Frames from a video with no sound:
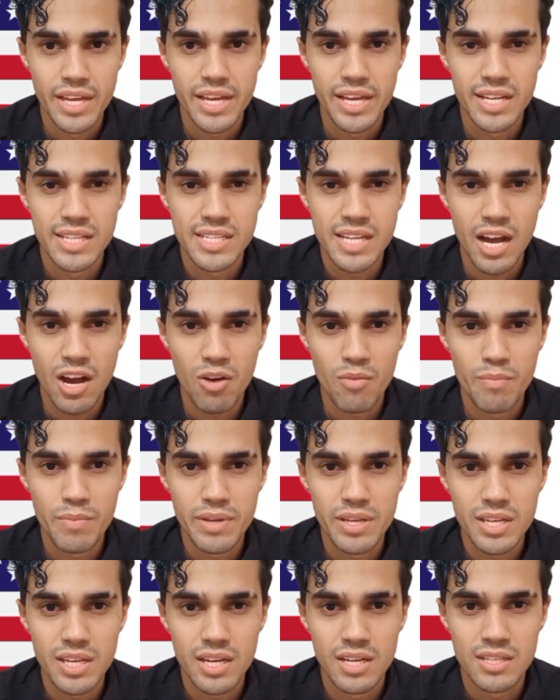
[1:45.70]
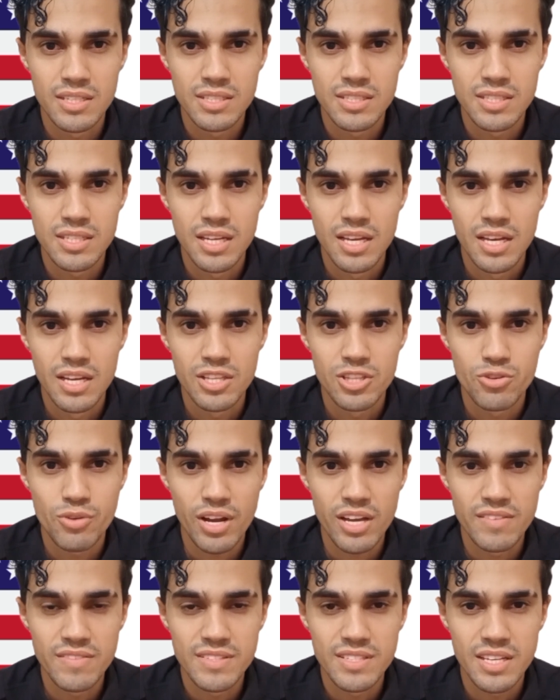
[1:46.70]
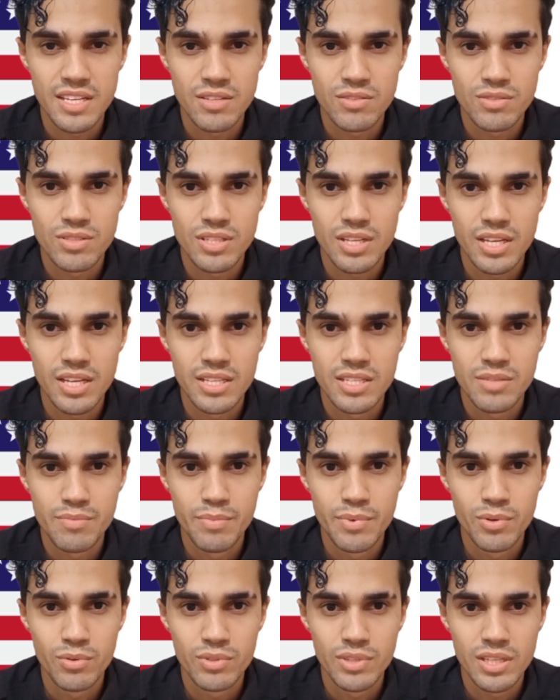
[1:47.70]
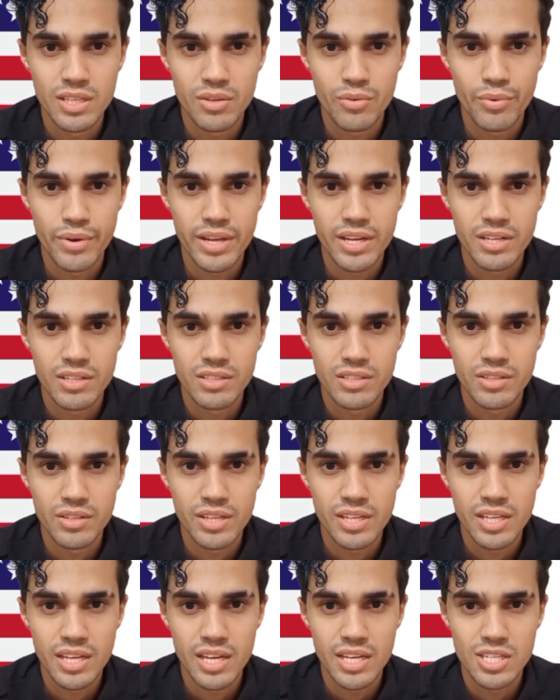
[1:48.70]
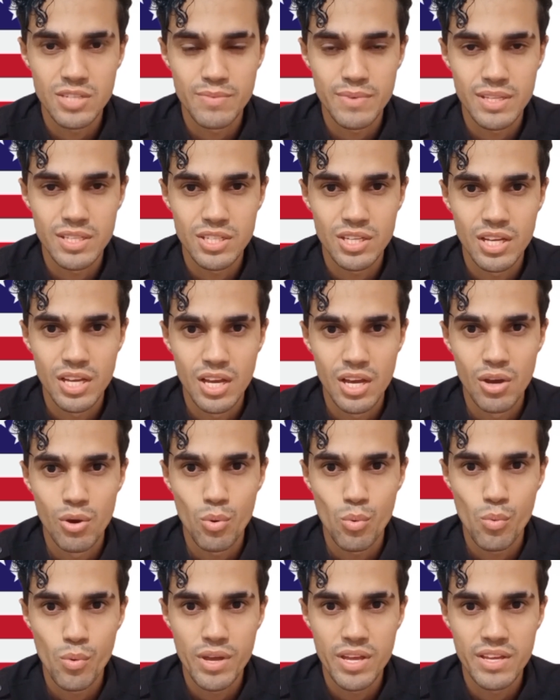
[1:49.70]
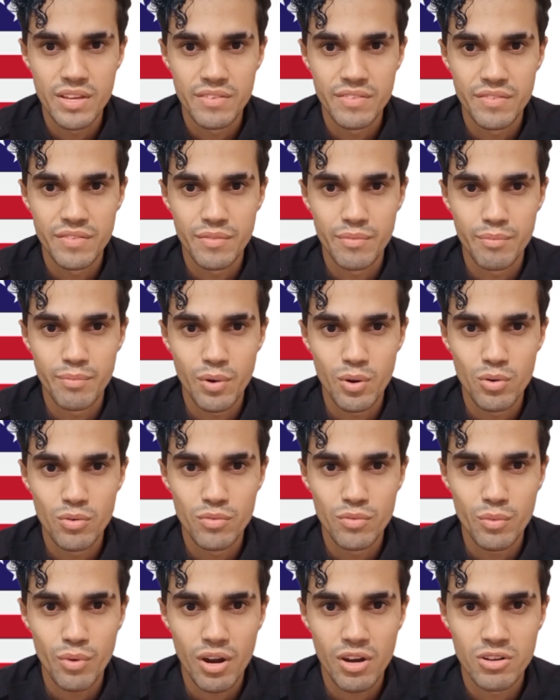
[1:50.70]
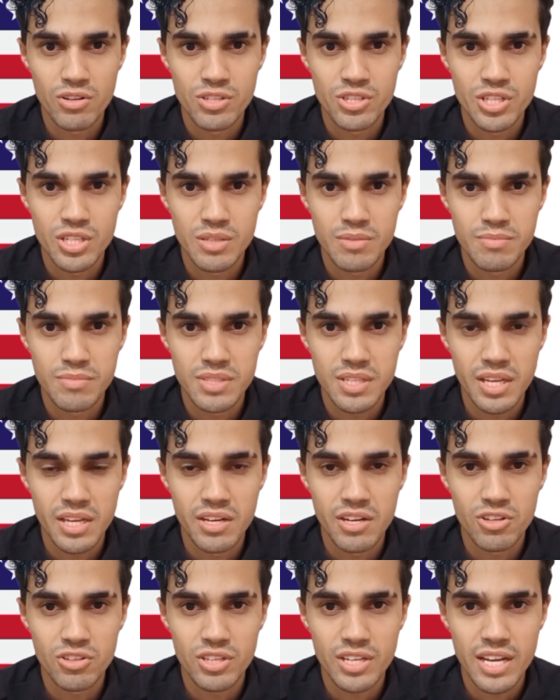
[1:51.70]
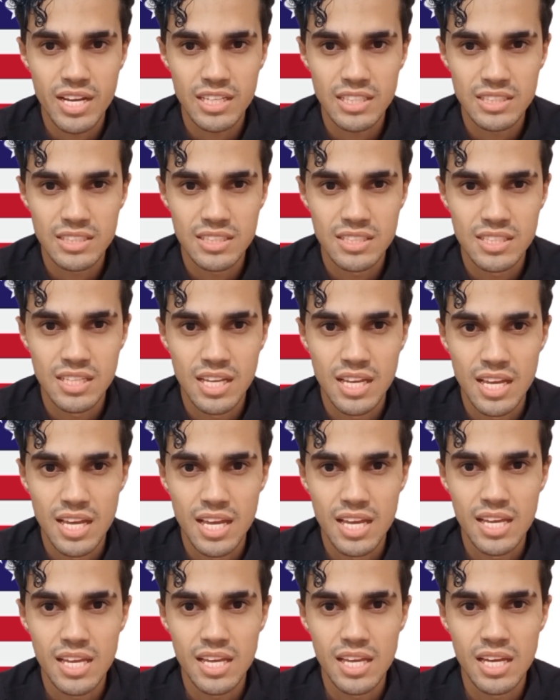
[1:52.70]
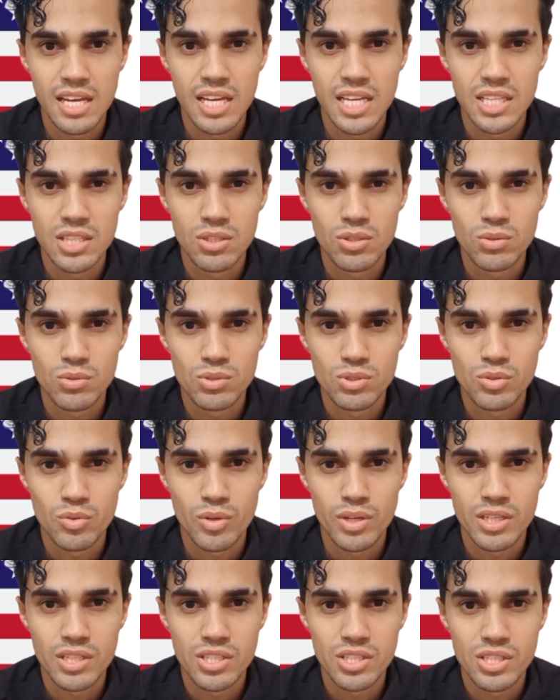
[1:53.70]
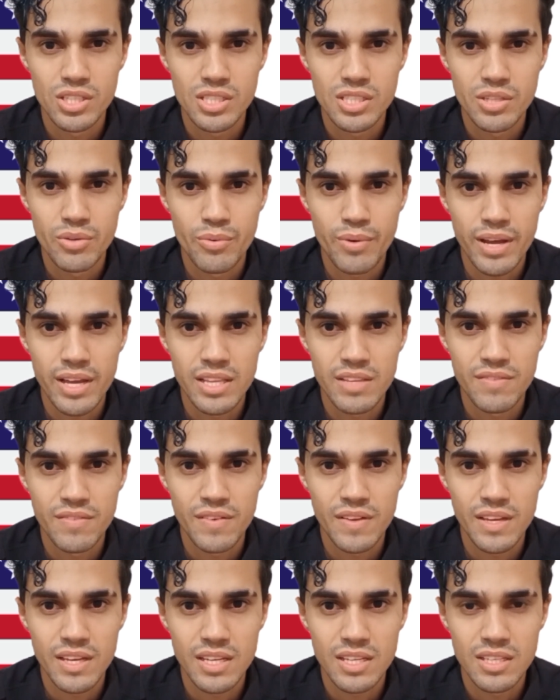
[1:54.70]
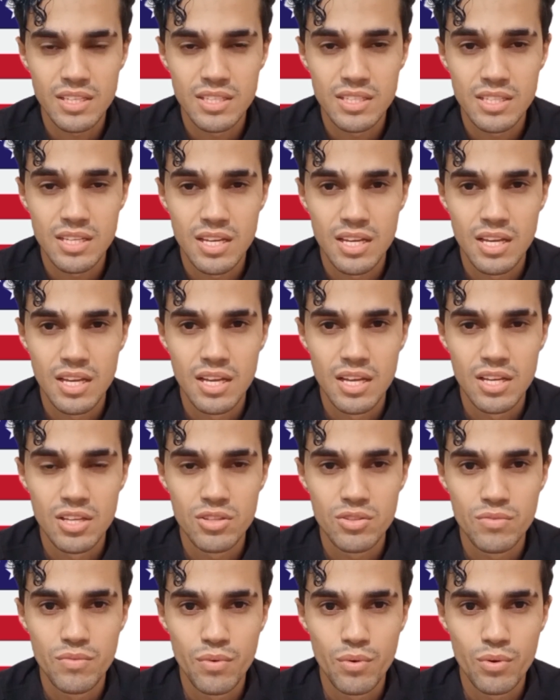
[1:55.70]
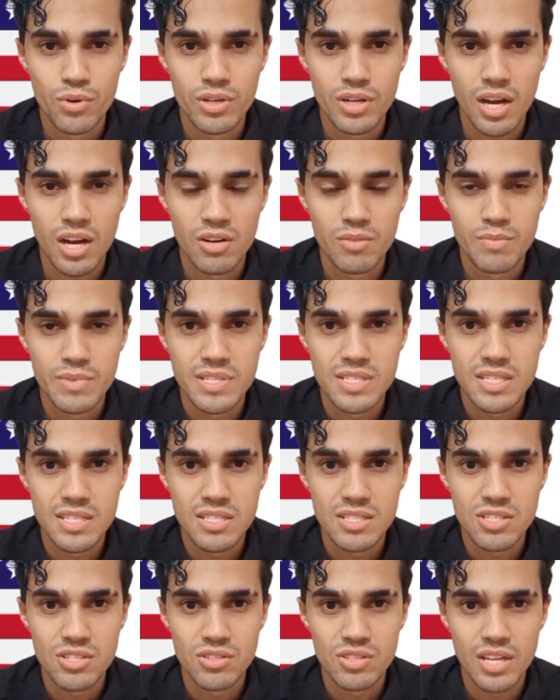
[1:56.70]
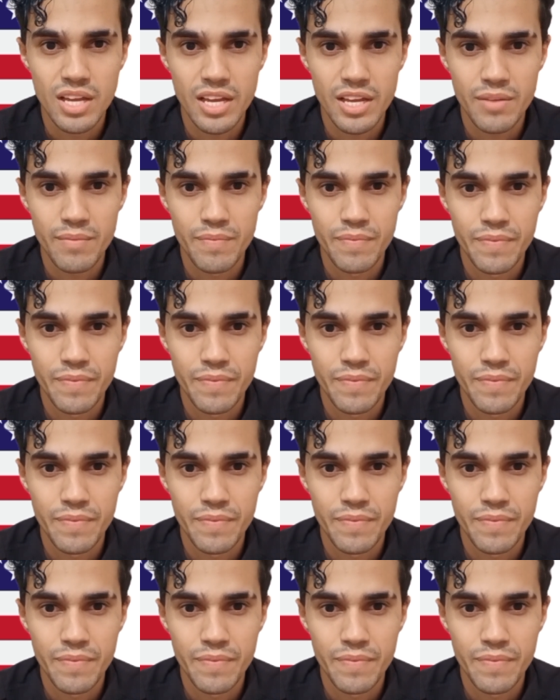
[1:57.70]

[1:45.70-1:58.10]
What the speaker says: It's helping us drive sales, it's building greater engagement with both our teams and our guests. And those are just the right thing for our business today.